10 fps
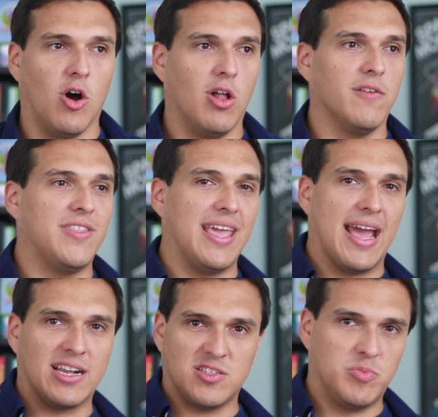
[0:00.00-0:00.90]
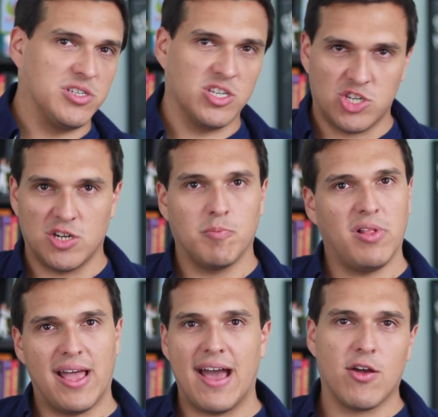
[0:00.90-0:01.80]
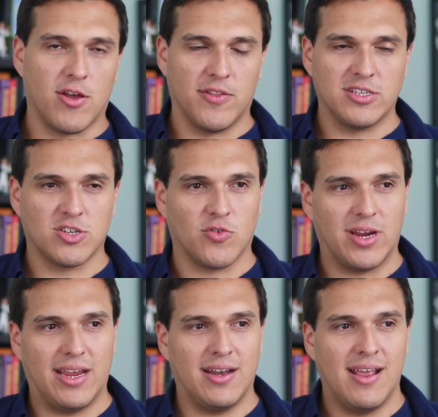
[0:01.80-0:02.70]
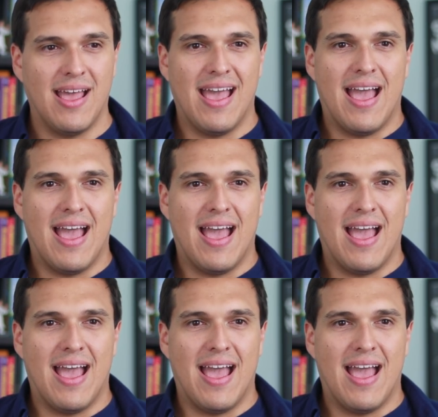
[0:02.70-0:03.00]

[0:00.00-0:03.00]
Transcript: all of the exposition play out on the screen,